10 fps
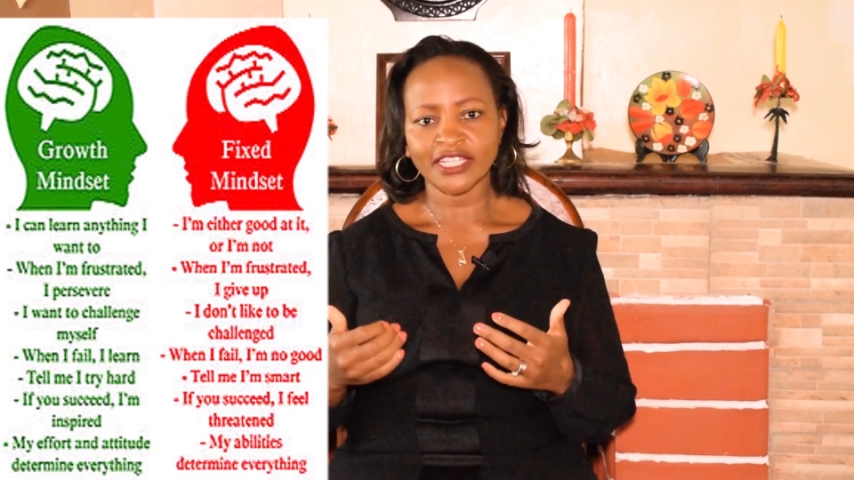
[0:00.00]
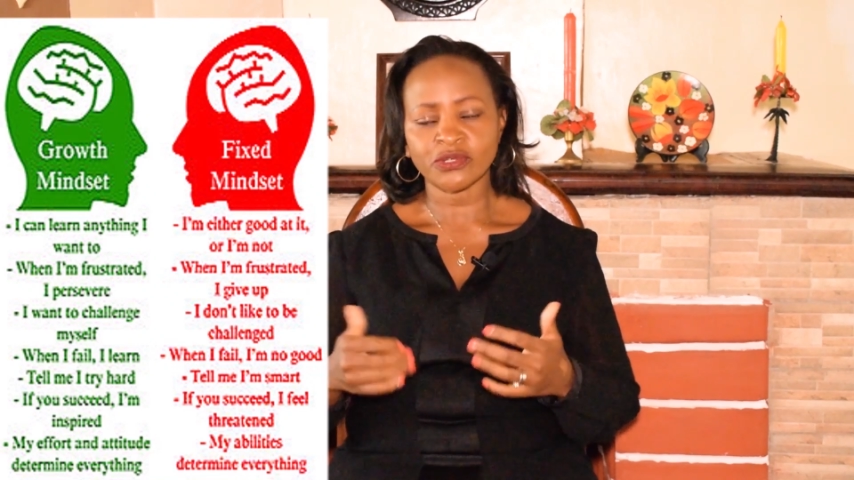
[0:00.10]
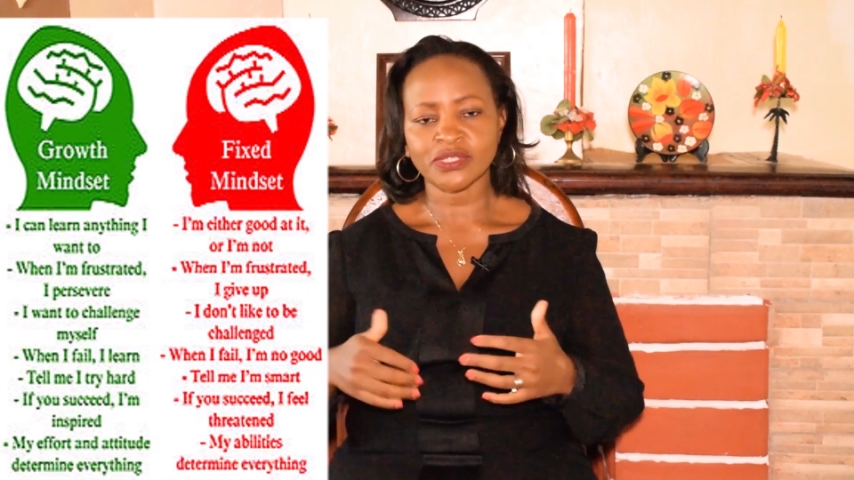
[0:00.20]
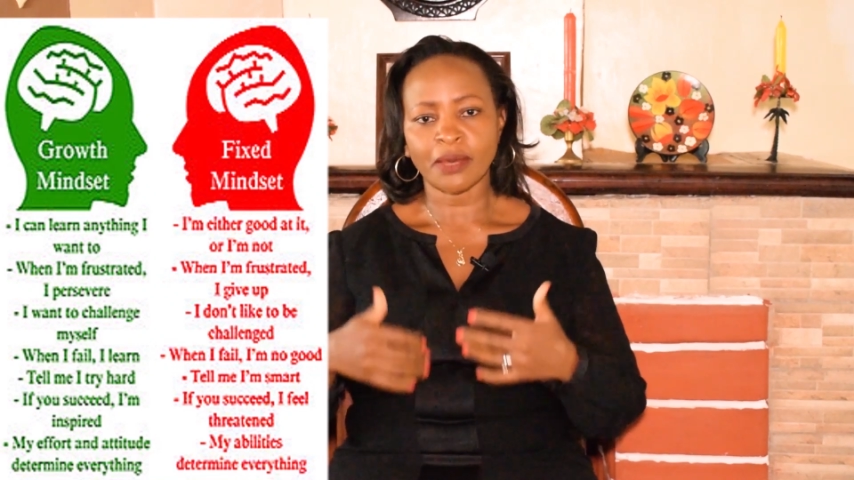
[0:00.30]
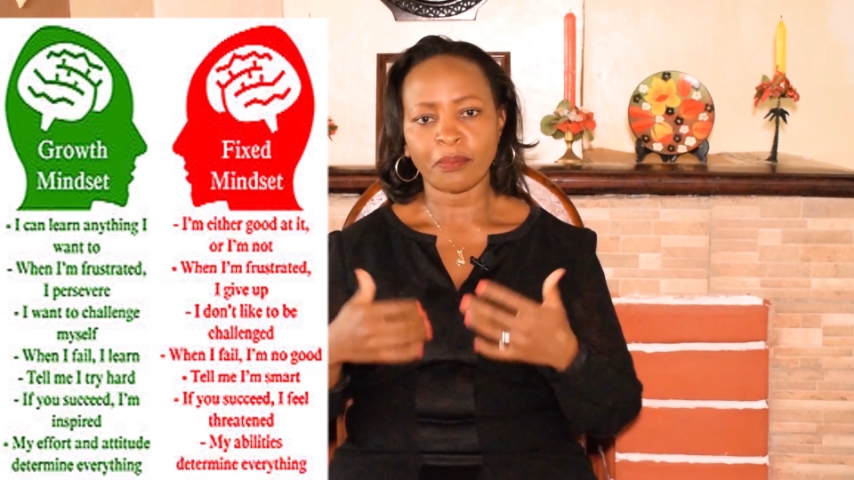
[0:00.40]

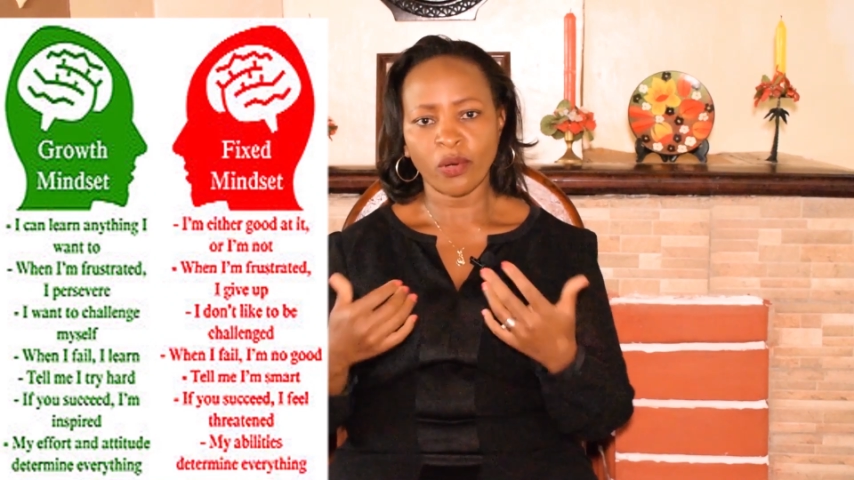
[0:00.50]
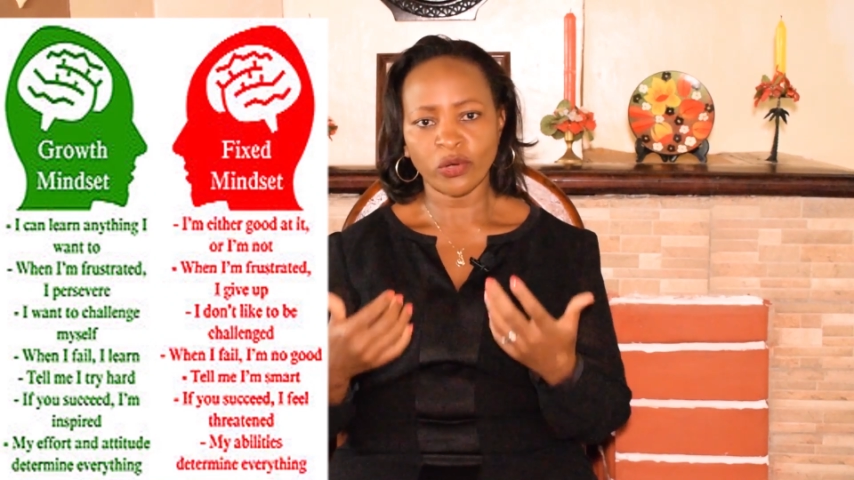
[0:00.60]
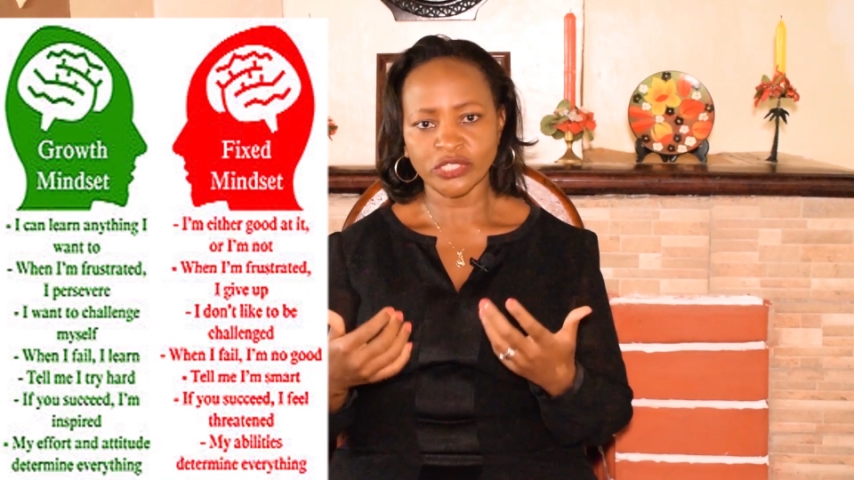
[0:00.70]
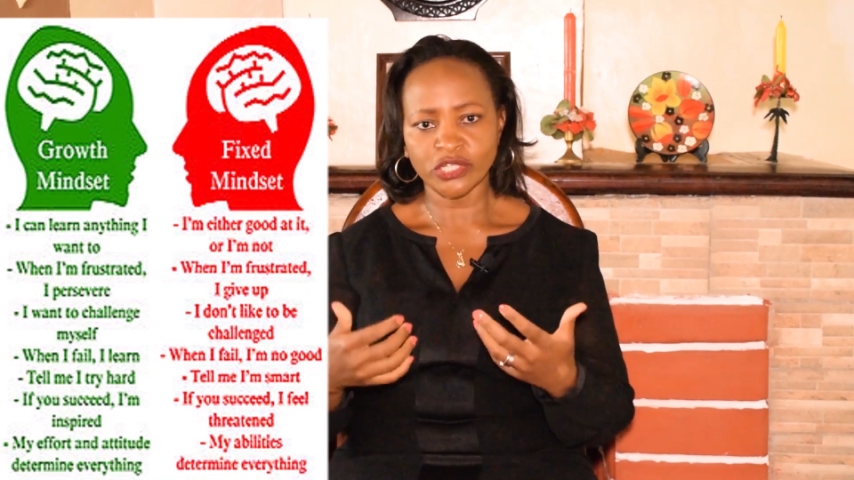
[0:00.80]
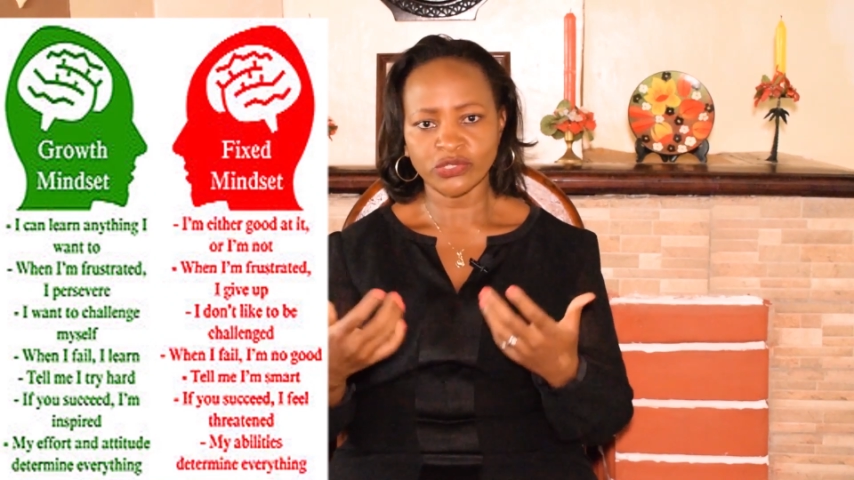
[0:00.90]
to
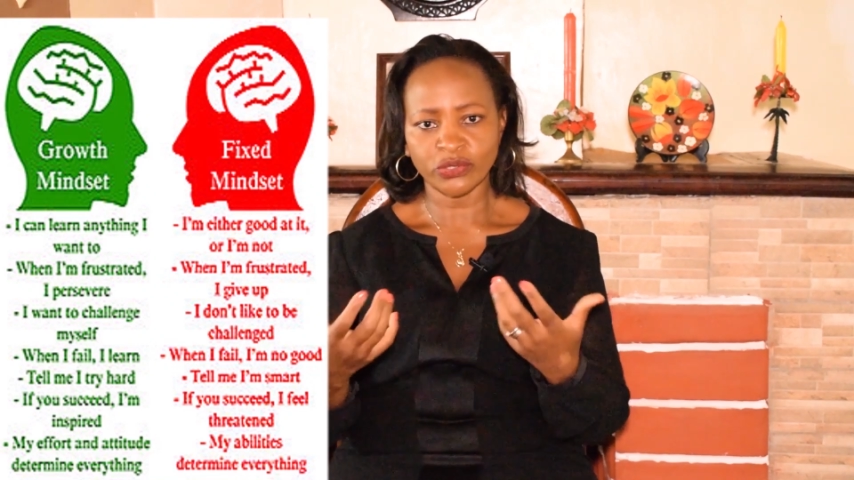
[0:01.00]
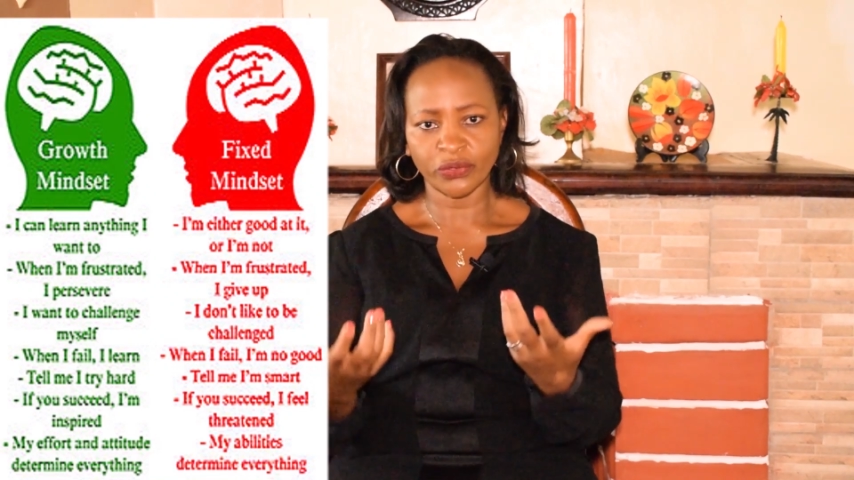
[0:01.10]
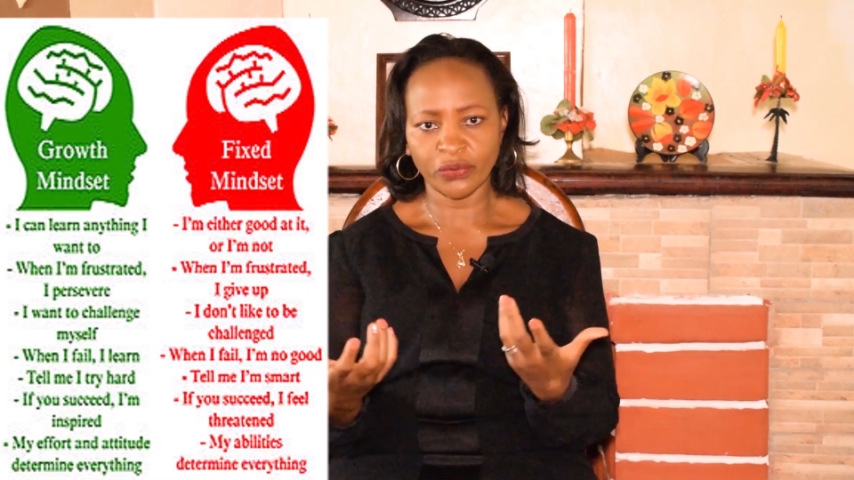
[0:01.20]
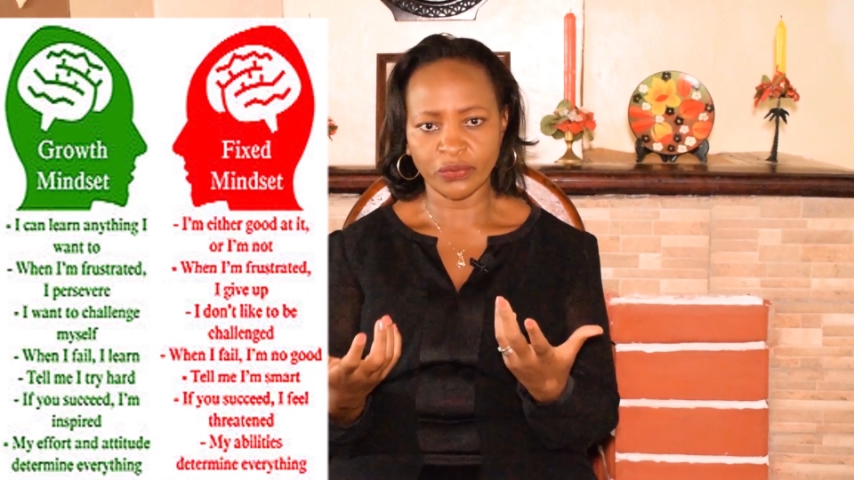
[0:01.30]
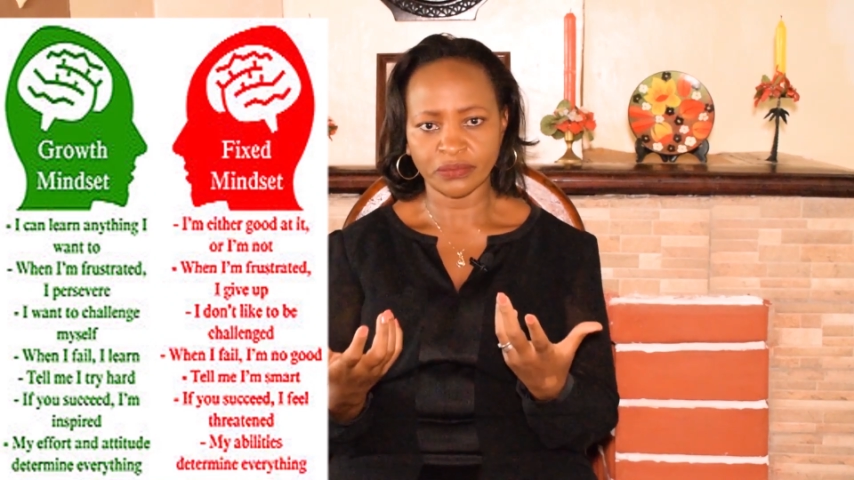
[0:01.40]
support to
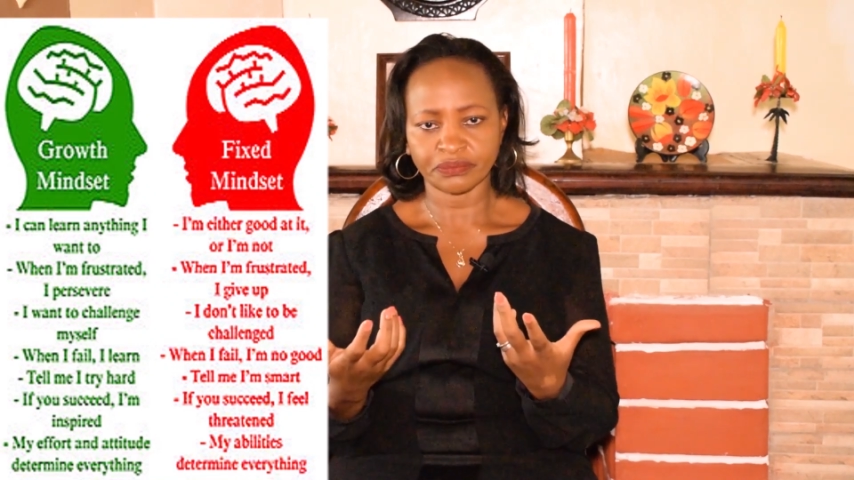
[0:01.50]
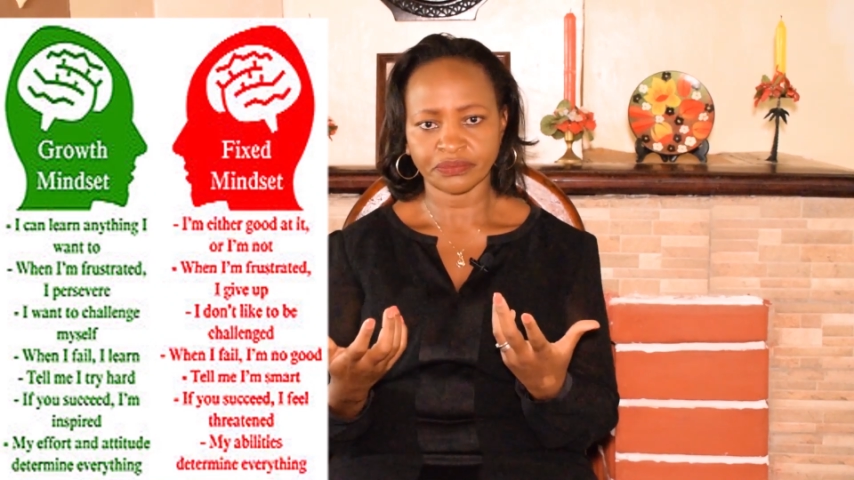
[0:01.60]
grow,